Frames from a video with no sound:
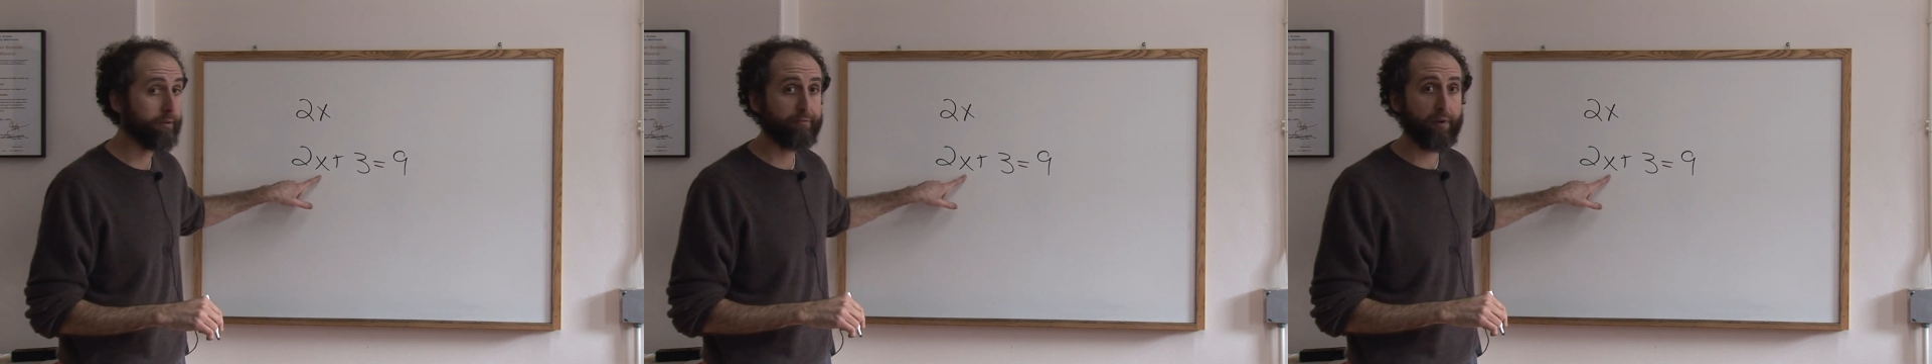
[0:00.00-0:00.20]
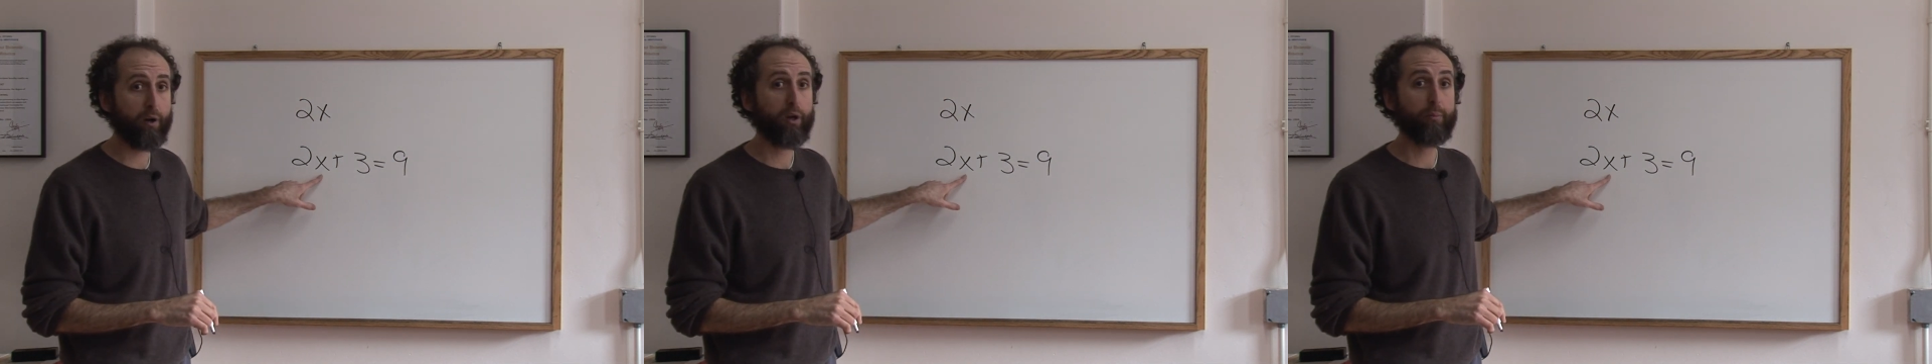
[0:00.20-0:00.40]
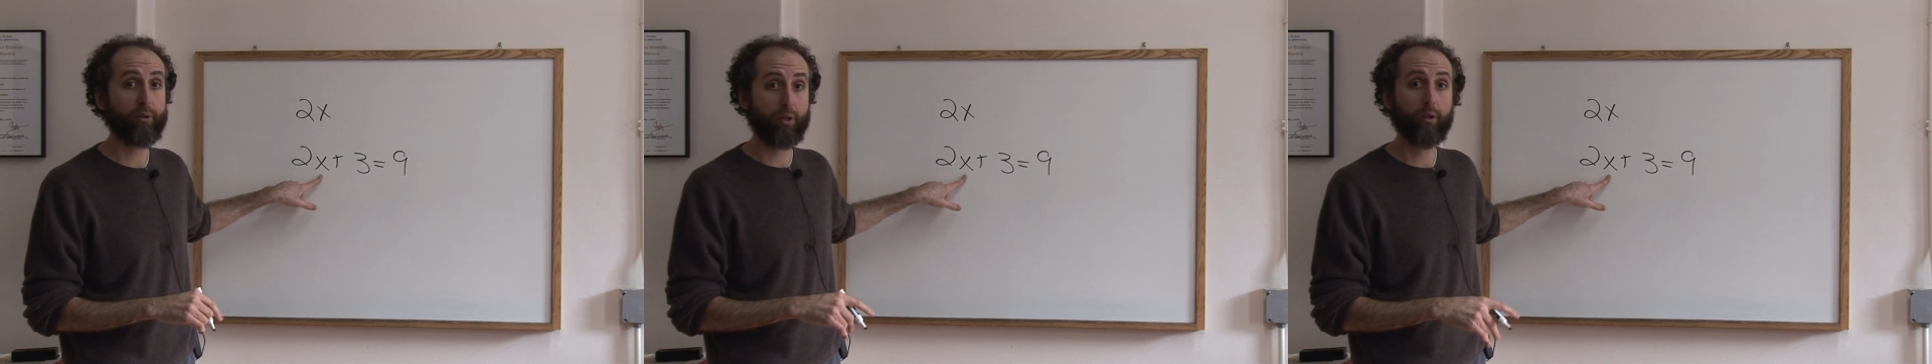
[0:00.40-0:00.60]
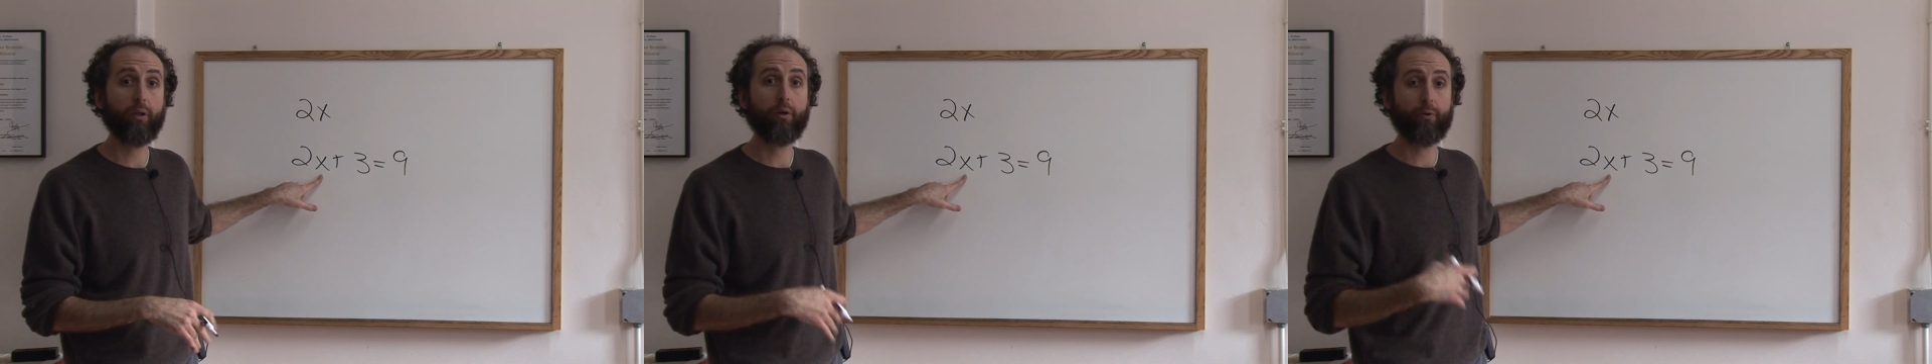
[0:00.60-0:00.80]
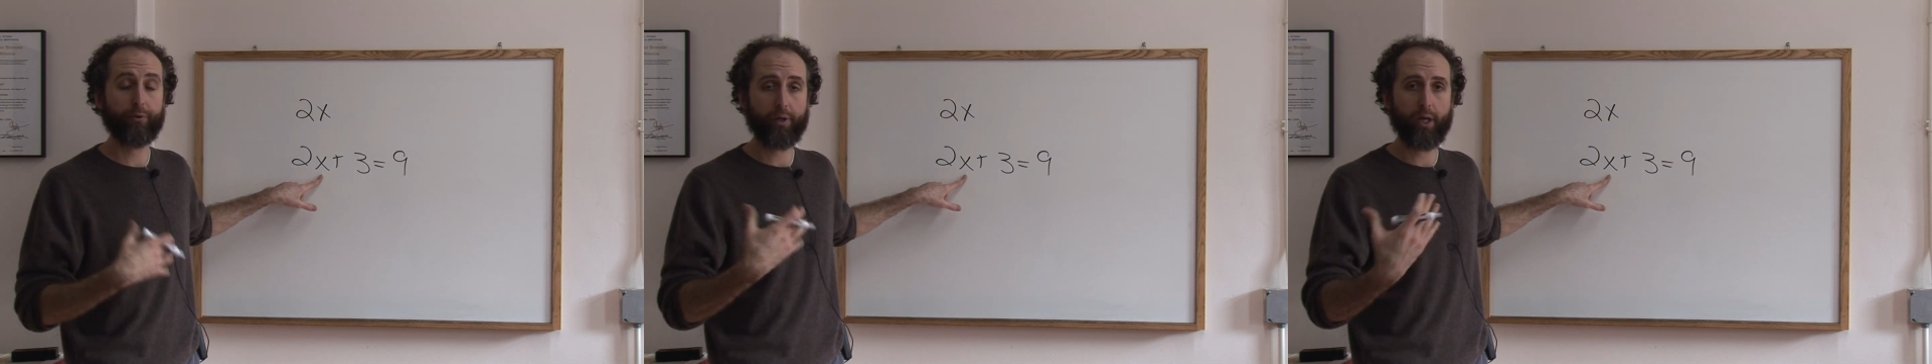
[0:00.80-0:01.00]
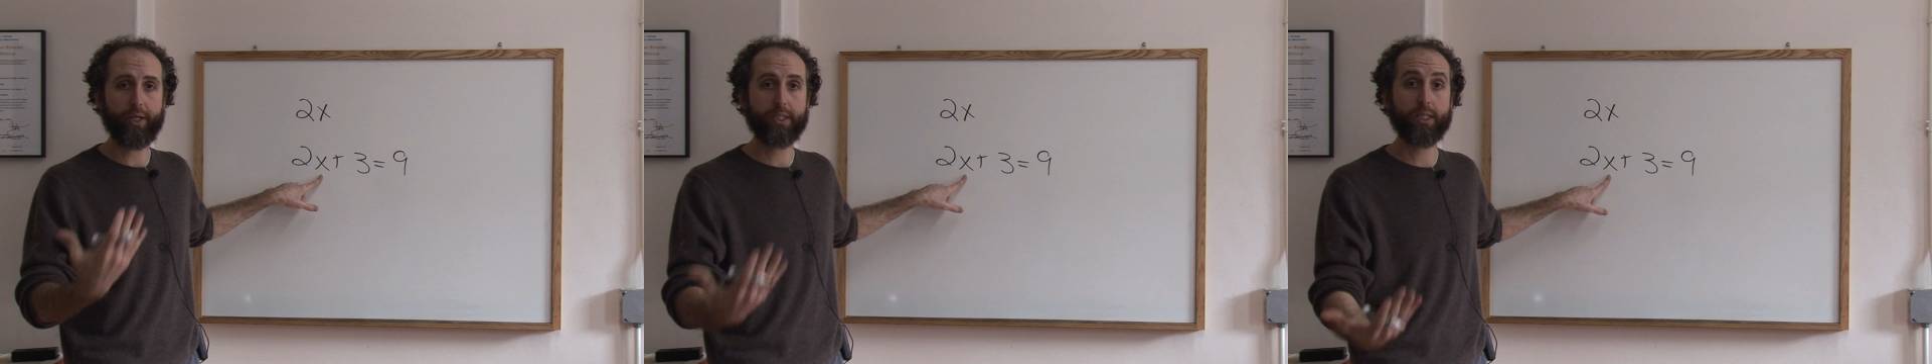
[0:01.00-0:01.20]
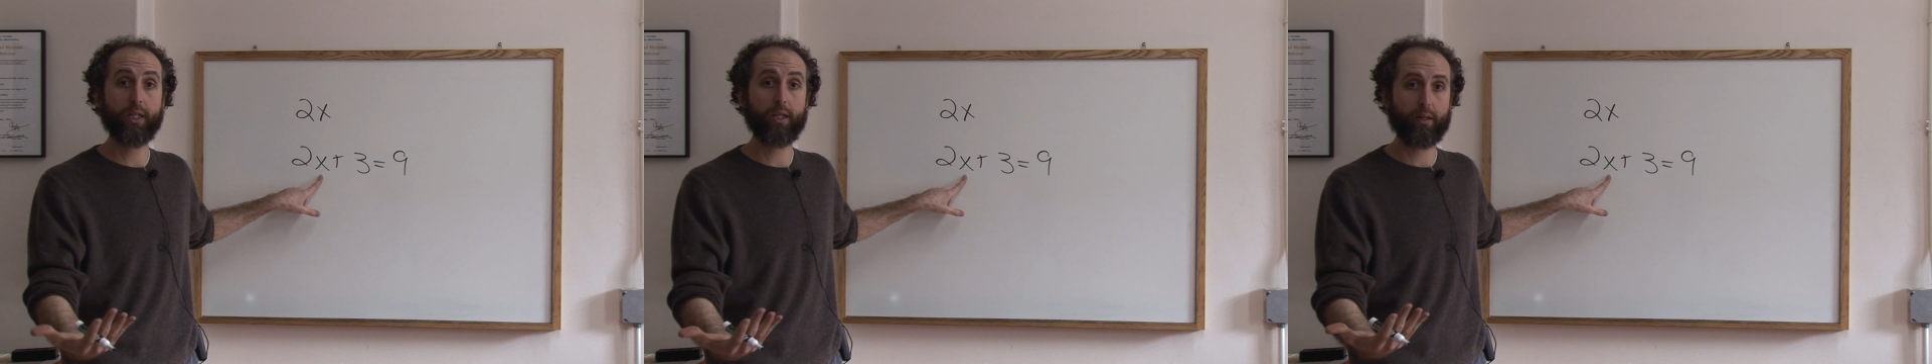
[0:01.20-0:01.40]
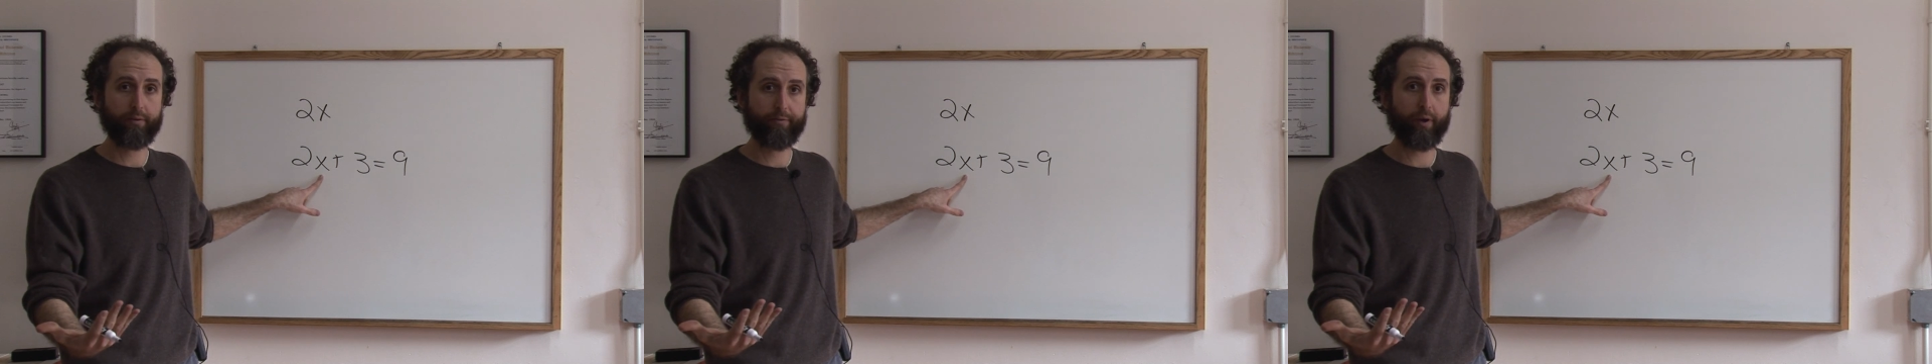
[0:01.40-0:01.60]
variable alone,
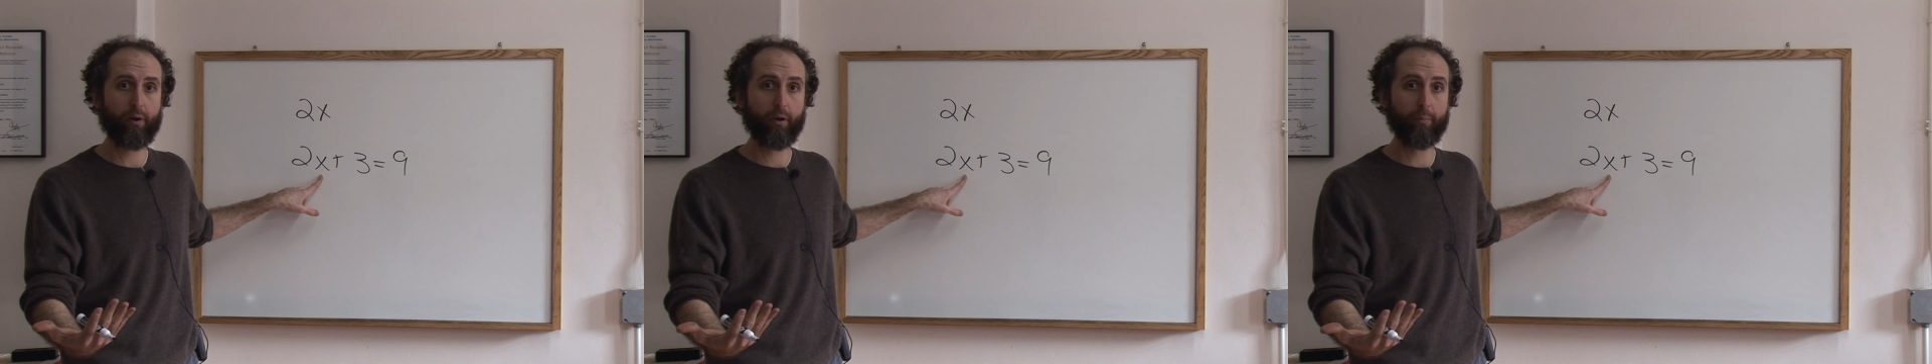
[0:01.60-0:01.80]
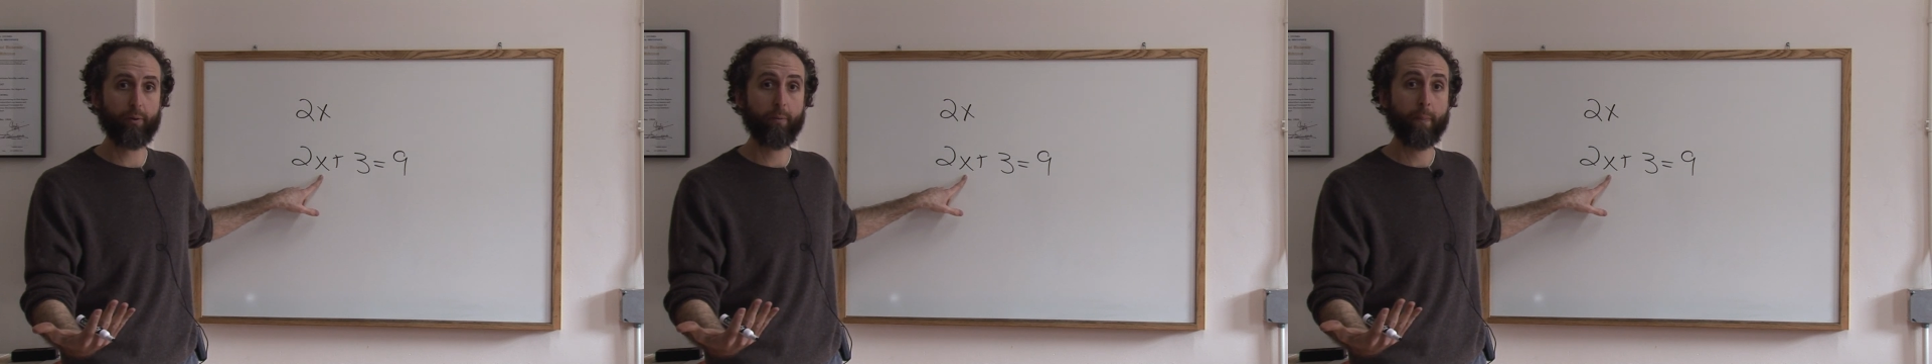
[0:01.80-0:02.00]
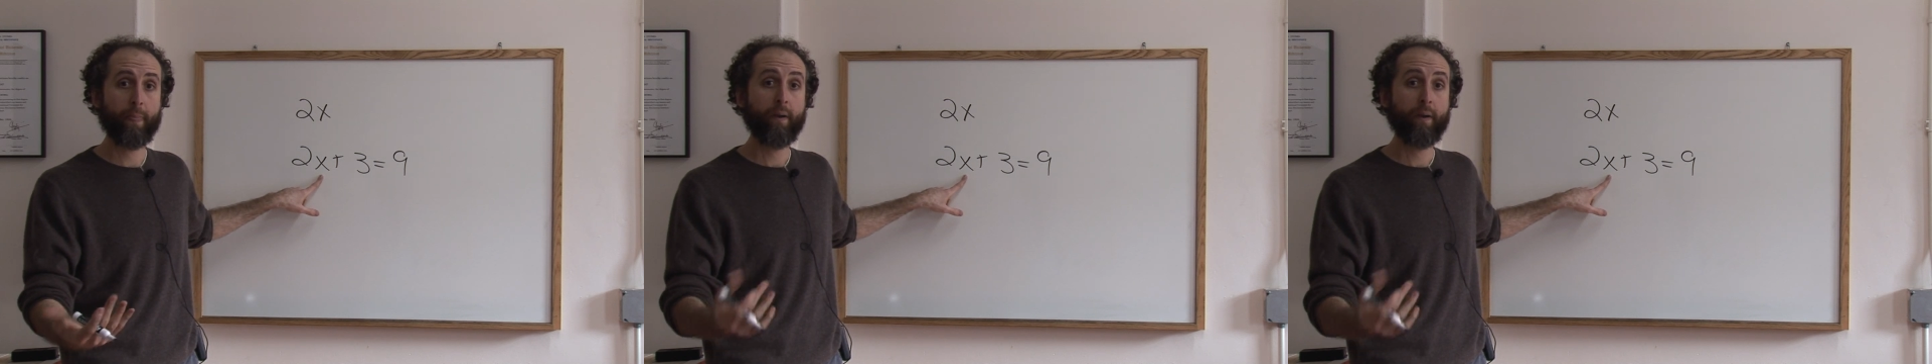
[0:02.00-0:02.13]
isolate the variable.